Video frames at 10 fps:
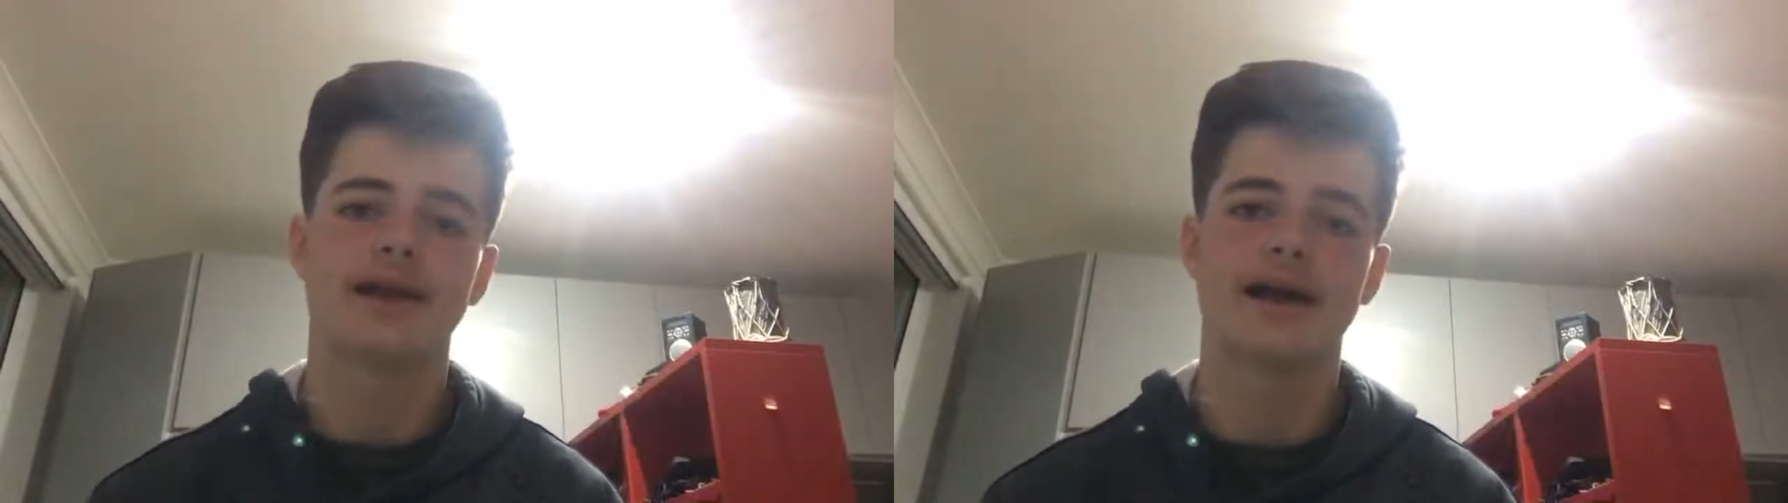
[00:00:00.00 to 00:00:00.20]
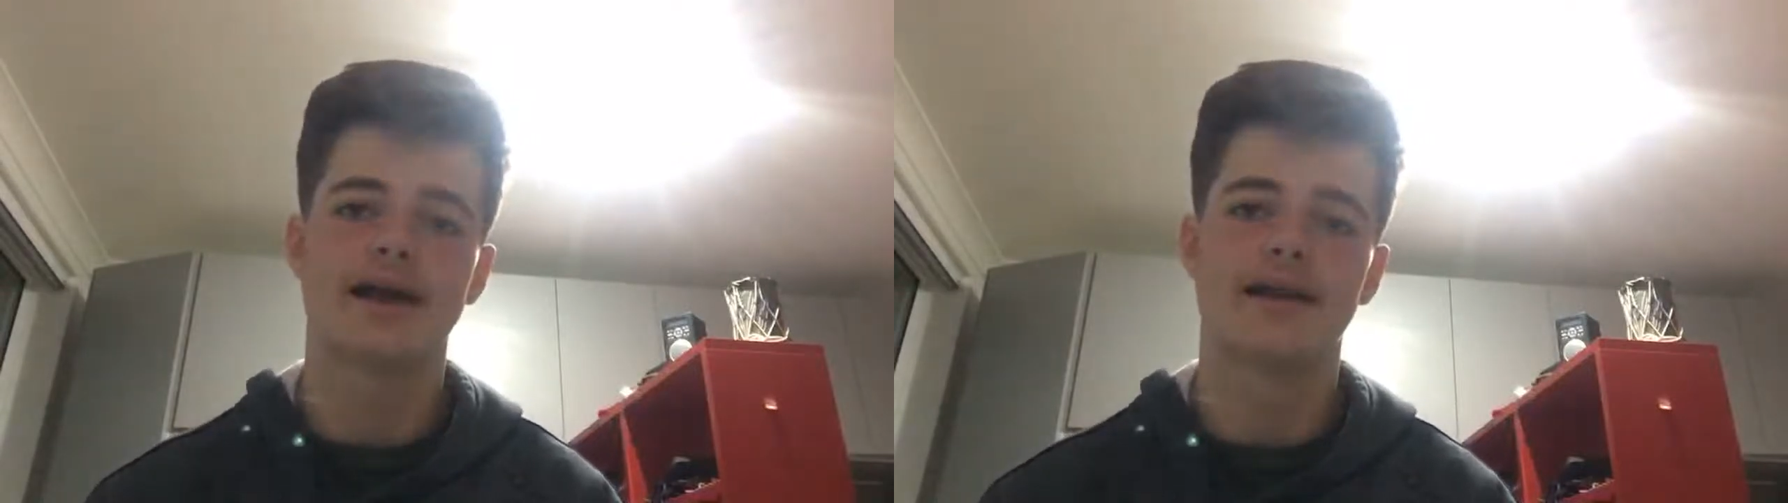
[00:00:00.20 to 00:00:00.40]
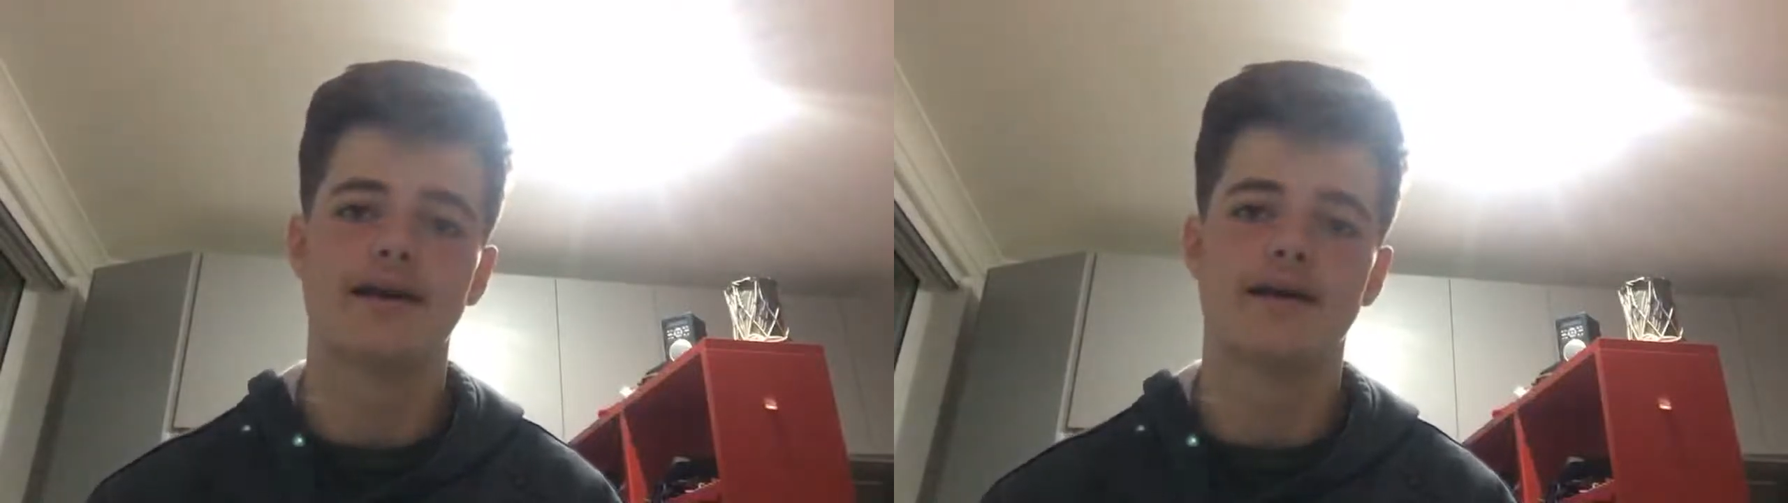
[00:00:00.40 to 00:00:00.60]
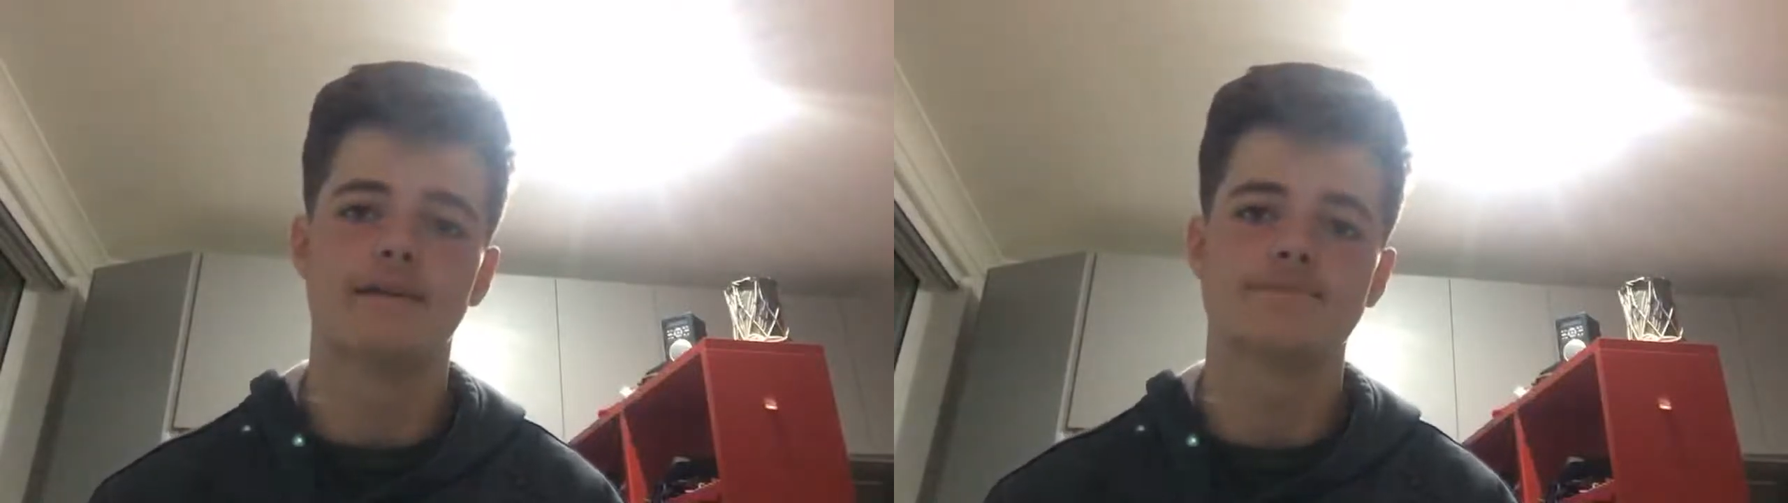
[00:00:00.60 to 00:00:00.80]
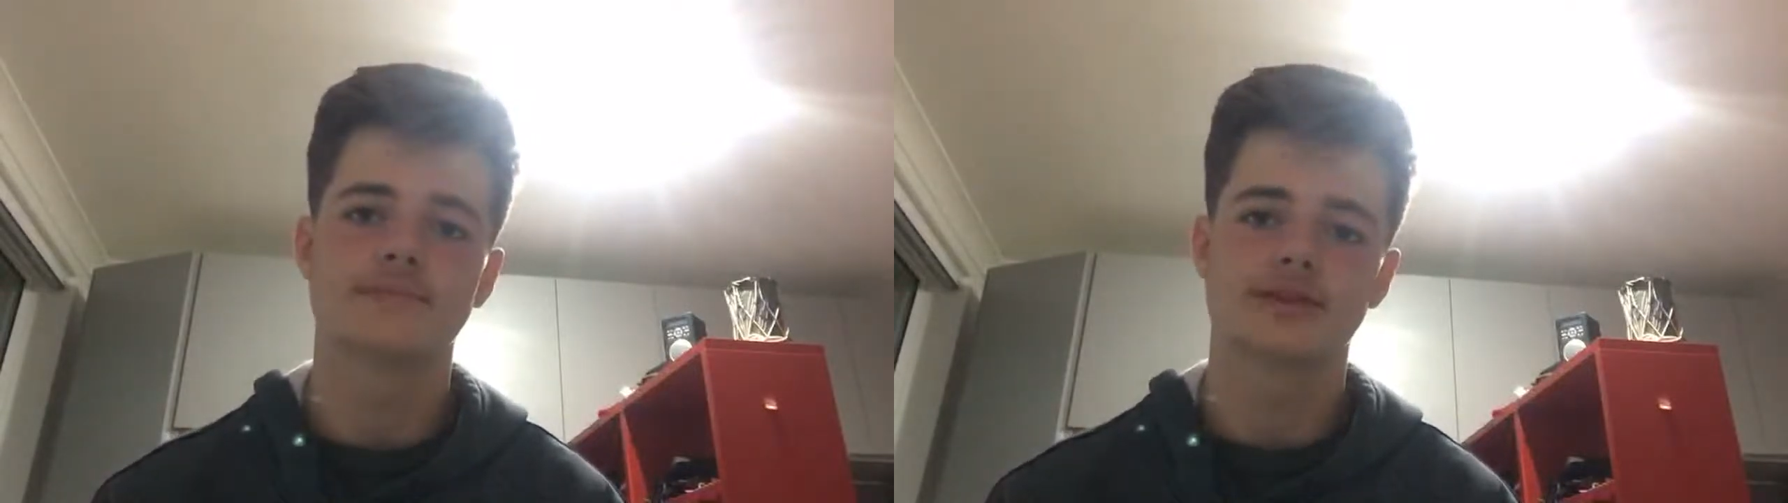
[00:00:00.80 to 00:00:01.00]

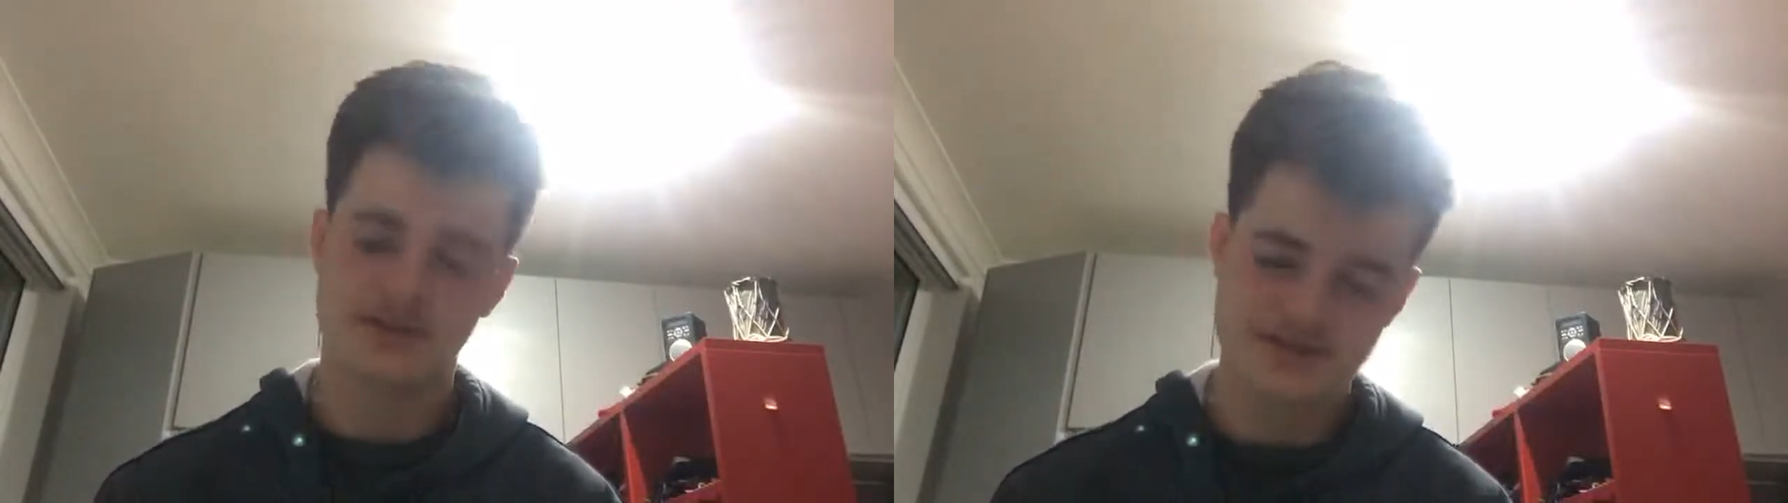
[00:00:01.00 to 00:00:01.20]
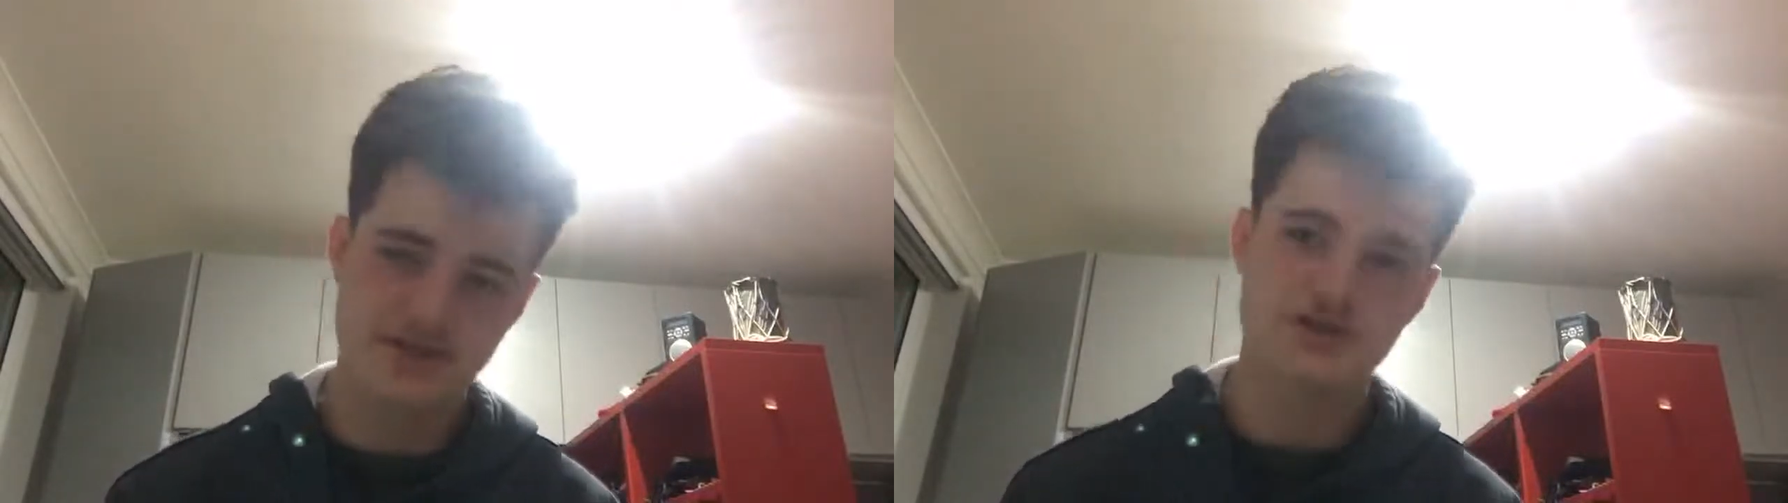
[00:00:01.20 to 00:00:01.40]
and see